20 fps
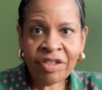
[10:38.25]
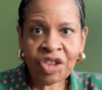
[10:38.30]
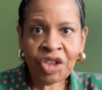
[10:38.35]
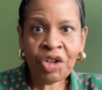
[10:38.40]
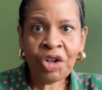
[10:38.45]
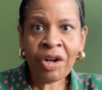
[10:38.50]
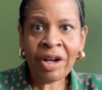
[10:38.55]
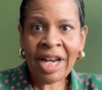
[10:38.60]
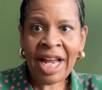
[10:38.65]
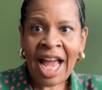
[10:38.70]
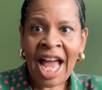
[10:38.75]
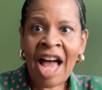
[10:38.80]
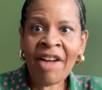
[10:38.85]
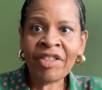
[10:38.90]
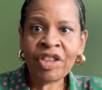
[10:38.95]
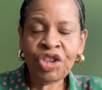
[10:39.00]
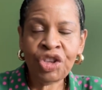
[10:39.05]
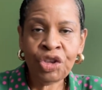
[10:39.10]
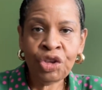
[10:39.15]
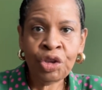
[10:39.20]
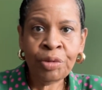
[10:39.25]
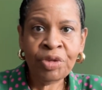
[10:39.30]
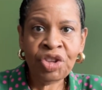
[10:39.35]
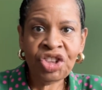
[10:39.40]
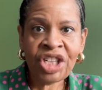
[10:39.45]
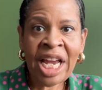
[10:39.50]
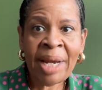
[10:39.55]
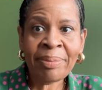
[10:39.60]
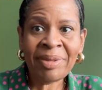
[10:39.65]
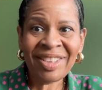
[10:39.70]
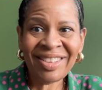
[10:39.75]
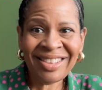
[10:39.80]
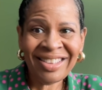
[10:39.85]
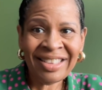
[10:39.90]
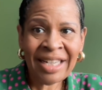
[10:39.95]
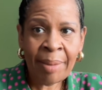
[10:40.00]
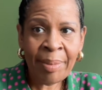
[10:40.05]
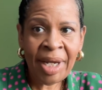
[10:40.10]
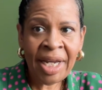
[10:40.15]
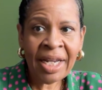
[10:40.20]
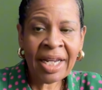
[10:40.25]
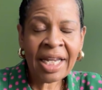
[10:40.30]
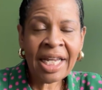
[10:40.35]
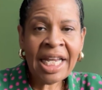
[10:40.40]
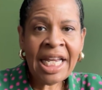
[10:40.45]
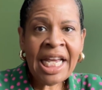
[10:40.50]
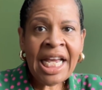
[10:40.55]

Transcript: So you're going to have a tube-shaped stomach.